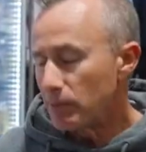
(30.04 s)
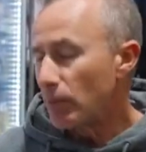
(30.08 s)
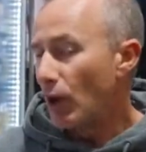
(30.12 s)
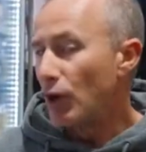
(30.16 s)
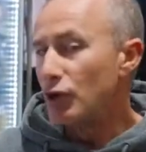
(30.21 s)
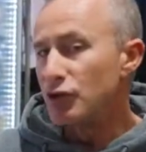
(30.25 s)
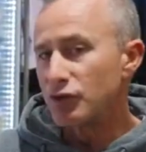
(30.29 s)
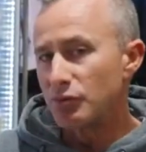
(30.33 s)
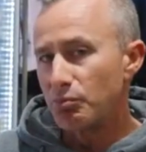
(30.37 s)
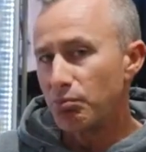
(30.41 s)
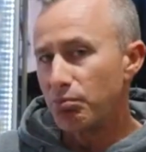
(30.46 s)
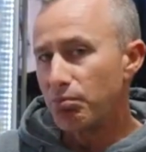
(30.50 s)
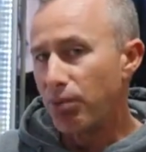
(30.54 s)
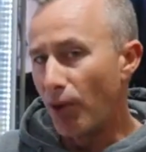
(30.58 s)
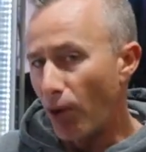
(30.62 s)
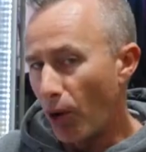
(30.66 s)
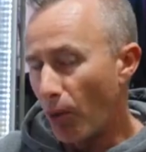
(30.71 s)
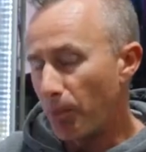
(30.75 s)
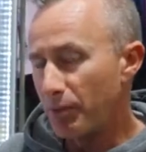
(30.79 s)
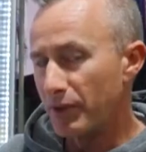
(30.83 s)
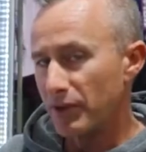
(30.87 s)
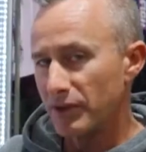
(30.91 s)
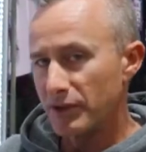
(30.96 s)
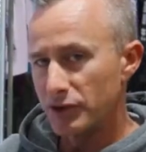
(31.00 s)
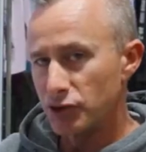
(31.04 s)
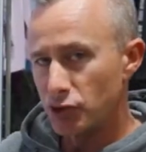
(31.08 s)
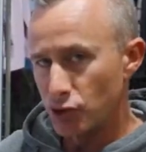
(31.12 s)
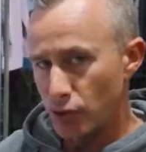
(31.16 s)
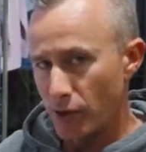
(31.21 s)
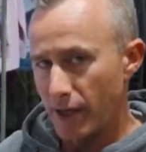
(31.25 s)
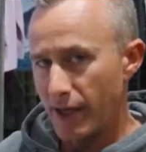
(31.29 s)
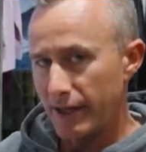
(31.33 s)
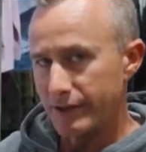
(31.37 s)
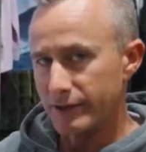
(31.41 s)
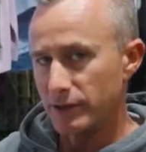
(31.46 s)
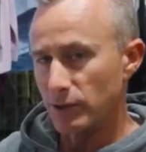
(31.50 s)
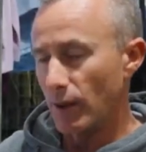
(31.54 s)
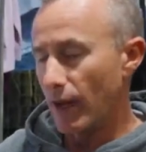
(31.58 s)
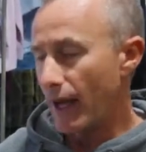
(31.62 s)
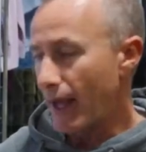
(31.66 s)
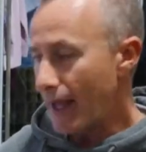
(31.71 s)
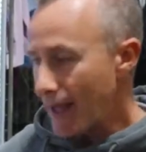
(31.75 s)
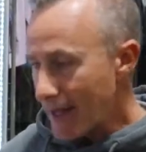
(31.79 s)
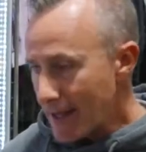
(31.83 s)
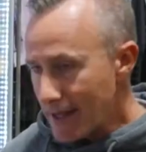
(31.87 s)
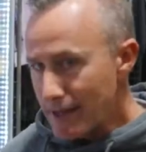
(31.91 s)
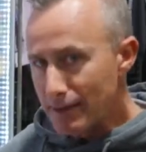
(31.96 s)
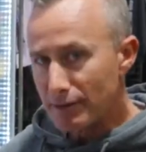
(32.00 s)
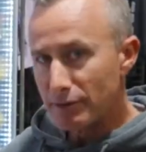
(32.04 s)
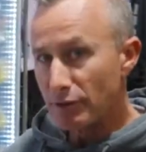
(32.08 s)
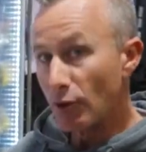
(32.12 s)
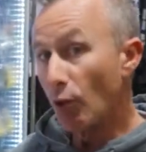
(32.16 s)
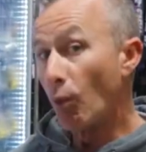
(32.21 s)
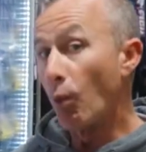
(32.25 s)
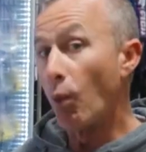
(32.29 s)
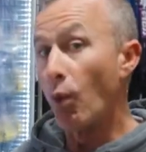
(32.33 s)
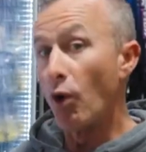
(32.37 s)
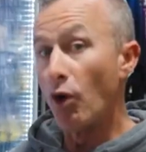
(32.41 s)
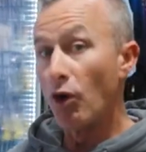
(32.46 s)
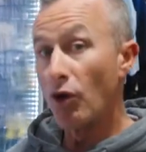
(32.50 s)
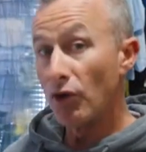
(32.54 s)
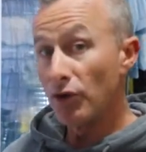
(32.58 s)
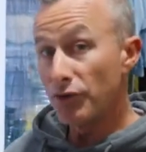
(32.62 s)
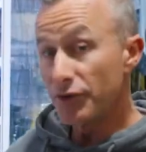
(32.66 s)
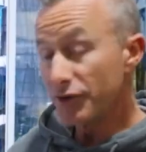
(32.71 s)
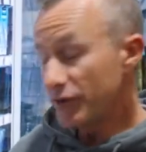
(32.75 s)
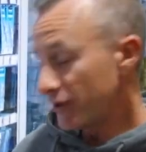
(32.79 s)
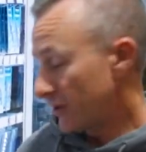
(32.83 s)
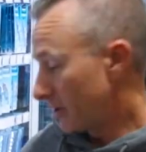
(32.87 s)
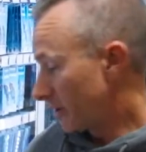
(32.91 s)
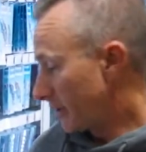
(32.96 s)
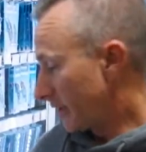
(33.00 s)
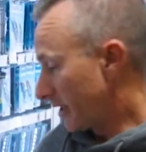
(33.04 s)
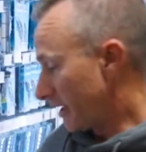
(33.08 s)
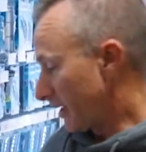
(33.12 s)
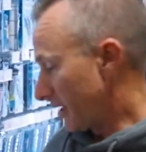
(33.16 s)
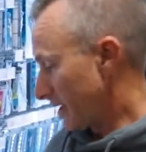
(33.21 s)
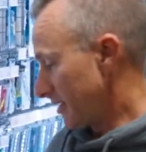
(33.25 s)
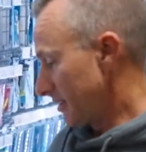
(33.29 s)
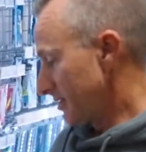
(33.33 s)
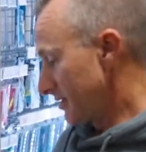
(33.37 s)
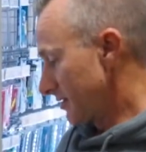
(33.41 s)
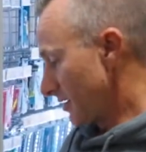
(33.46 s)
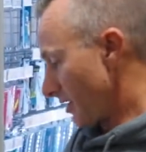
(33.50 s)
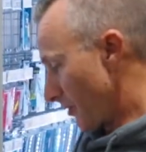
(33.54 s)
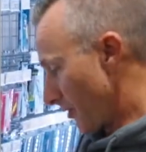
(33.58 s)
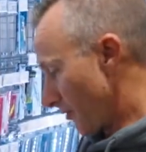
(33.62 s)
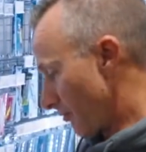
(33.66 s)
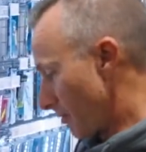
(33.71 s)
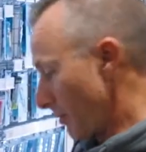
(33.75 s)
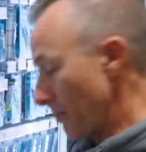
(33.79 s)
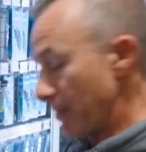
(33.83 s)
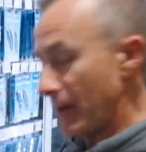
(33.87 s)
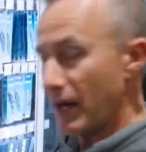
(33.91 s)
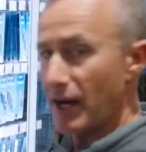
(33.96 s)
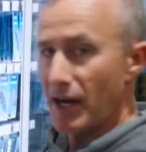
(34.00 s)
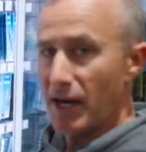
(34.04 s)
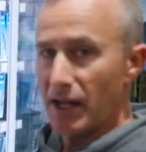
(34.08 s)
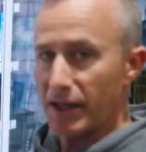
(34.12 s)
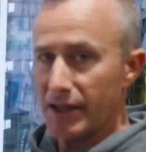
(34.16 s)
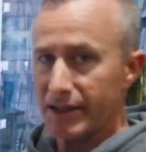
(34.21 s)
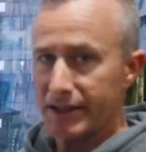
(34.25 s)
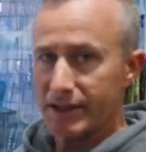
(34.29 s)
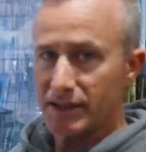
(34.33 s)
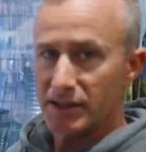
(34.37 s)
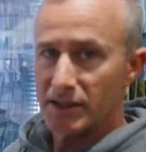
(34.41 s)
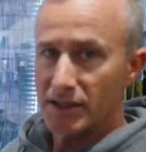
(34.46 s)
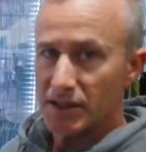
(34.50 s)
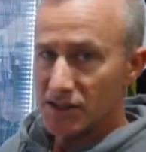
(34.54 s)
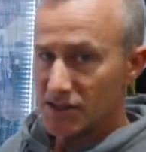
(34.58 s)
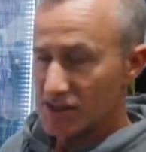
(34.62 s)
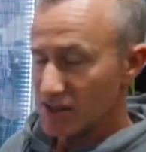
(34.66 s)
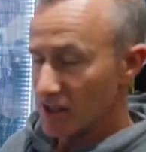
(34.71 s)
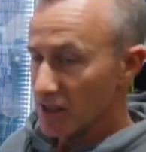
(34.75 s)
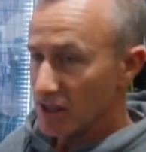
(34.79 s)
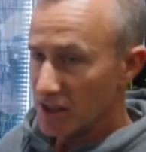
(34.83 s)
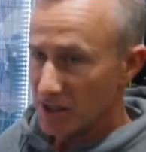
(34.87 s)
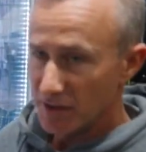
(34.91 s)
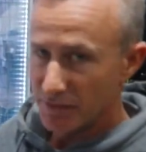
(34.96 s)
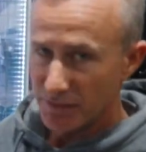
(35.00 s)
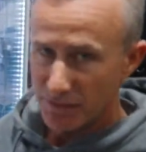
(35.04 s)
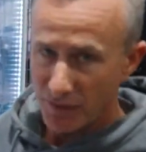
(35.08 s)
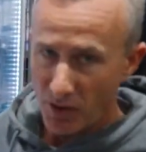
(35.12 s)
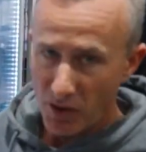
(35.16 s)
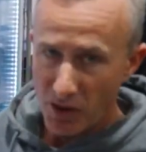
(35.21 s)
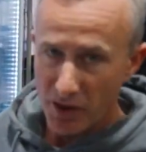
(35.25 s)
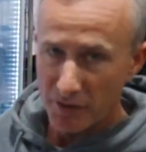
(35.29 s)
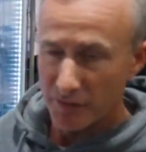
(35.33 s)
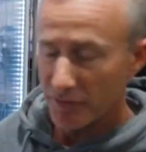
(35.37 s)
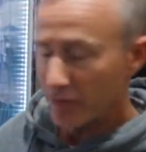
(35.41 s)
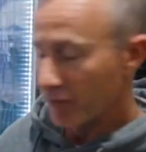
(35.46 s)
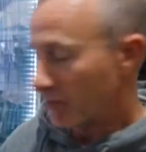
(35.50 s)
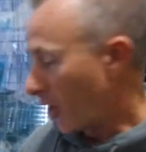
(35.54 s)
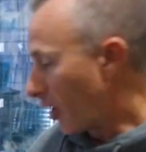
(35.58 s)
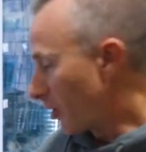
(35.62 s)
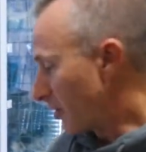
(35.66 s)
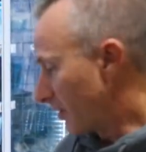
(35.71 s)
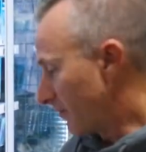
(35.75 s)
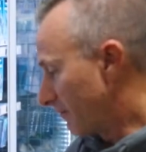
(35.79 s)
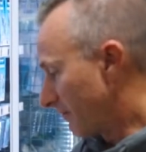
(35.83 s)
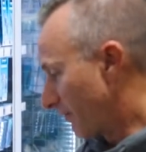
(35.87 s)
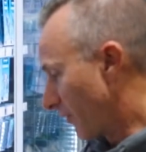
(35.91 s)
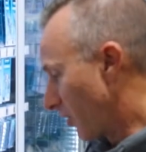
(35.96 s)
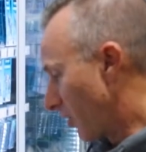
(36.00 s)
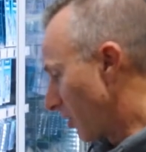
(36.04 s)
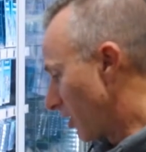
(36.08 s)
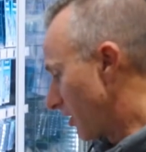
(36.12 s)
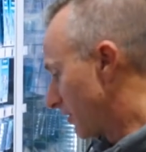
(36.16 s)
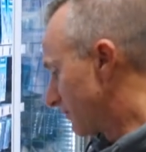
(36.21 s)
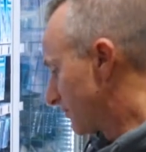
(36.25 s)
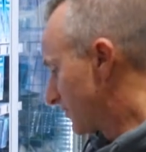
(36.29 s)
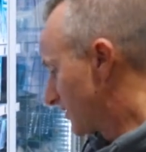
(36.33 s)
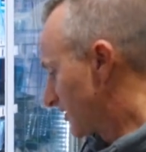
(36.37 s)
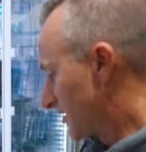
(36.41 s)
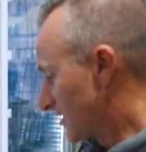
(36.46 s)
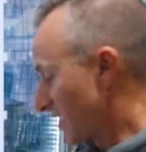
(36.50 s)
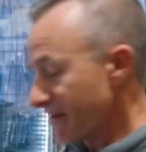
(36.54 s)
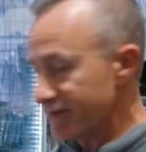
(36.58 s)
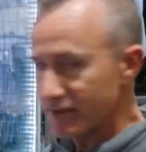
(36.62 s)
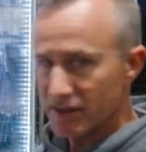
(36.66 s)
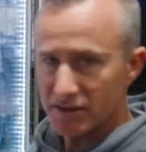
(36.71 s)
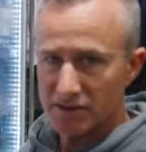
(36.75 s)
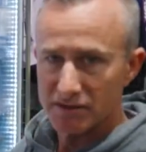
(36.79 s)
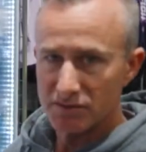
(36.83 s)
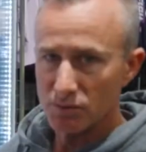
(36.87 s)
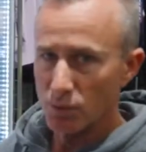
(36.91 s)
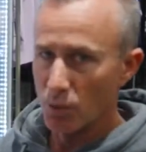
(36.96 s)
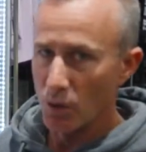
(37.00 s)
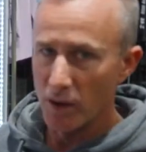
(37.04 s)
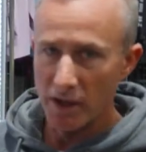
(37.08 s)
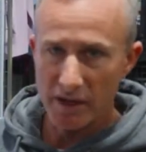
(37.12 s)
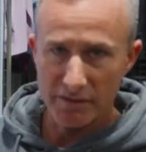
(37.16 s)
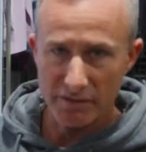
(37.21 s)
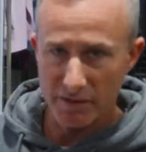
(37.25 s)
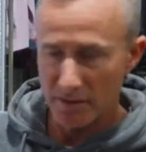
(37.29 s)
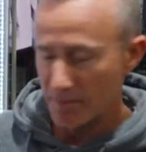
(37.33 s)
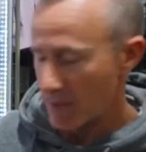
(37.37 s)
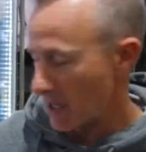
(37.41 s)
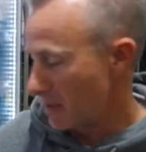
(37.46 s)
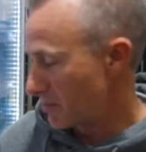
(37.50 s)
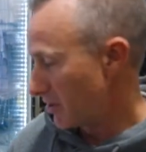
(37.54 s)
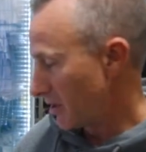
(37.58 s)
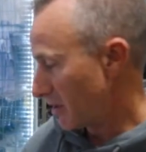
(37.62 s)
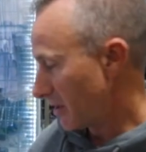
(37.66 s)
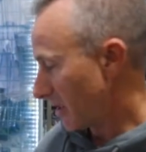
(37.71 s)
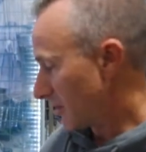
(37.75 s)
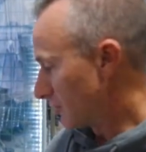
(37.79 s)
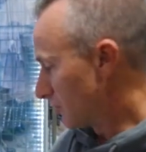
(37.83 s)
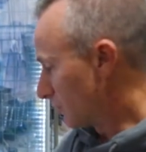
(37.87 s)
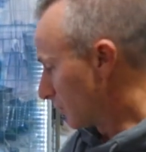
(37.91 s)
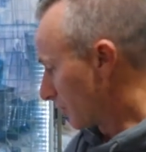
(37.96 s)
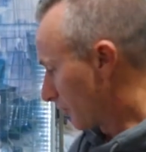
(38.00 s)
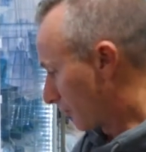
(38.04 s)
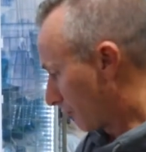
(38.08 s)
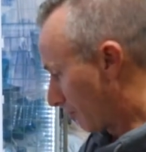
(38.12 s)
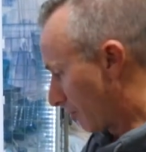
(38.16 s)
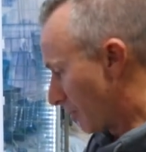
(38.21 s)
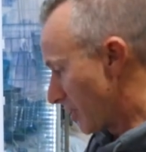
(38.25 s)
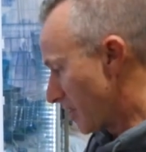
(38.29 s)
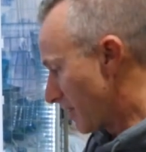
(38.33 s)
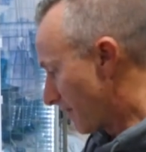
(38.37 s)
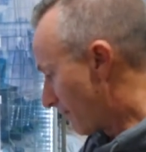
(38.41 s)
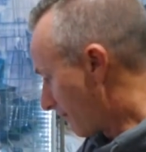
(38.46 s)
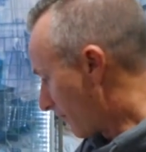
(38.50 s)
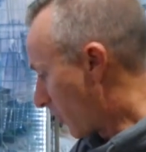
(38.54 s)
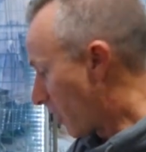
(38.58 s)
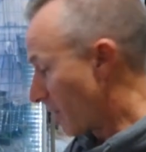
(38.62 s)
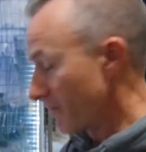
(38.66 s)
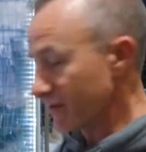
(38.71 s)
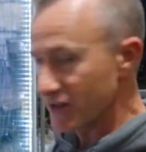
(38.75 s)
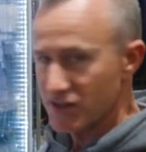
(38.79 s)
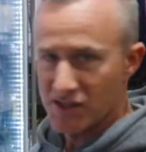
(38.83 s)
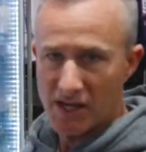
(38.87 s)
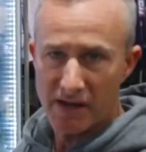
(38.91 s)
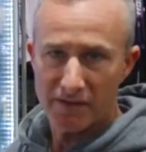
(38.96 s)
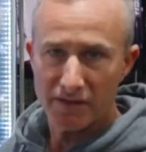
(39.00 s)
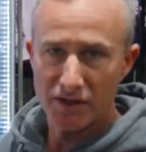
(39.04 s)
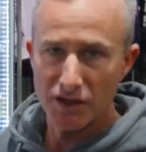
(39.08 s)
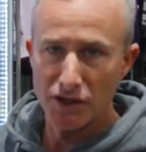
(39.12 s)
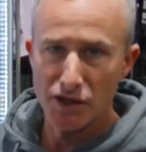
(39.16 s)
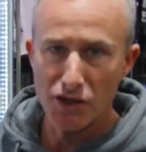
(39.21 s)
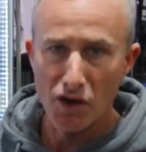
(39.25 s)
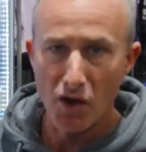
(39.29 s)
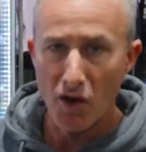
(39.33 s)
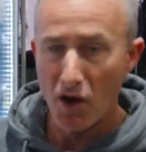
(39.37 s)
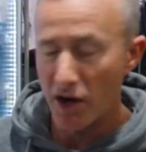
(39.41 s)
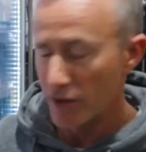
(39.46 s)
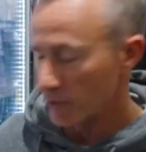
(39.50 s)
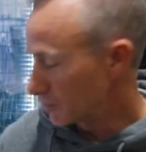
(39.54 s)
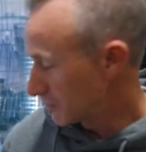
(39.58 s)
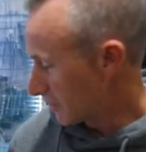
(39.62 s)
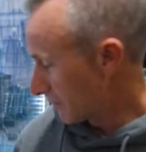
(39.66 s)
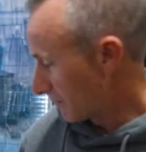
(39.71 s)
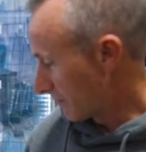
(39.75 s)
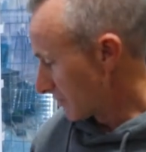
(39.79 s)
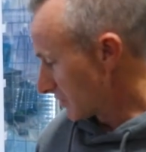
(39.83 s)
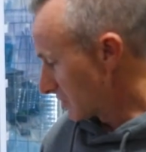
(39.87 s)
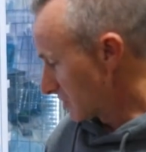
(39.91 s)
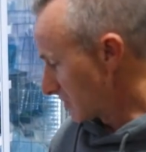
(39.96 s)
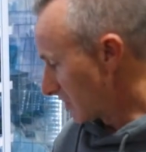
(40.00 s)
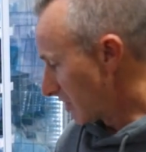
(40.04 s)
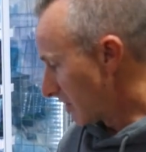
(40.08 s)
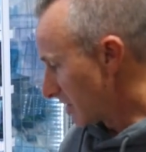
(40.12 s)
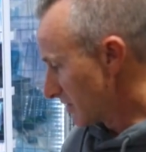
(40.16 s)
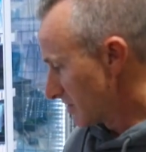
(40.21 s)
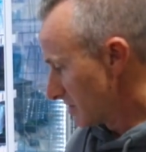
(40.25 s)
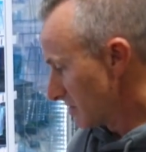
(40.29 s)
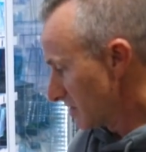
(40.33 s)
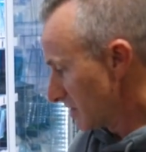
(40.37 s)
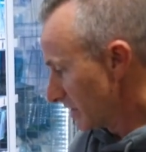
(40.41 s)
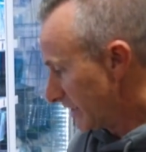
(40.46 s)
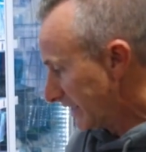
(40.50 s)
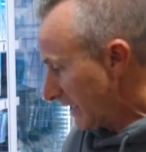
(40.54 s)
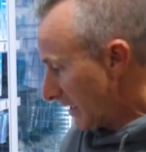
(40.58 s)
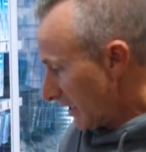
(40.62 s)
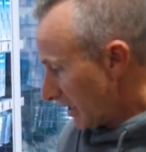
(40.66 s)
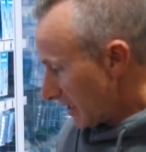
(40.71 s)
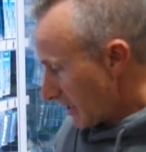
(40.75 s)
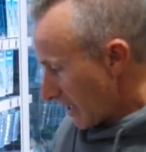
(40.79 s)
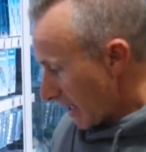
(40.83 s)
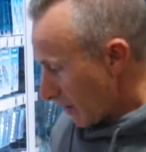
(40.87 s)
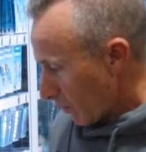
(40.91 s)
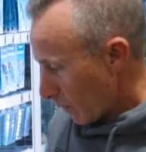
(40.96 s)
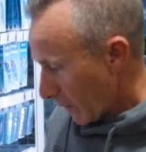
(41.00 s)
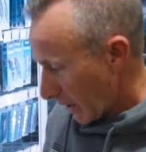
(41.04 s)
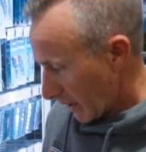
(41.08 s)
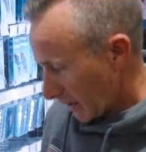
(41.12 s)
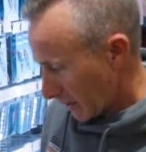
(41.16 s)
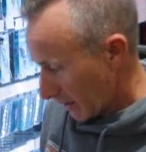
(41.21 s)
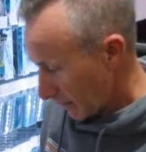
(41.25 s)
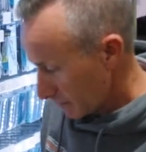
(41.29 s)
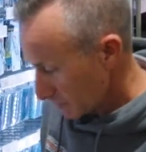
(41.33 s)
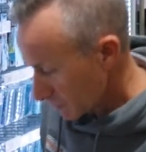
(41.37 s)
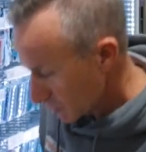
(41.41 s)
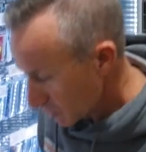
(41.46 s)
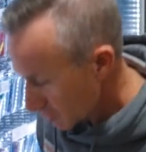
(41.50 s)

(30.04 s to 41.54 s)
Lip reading: most popular trout lure in the world is the Rapala CD5, floating 5, 7, whatever it may be. They do a 3, a 5, a 7, a 9, all different sizes. Now, when it comes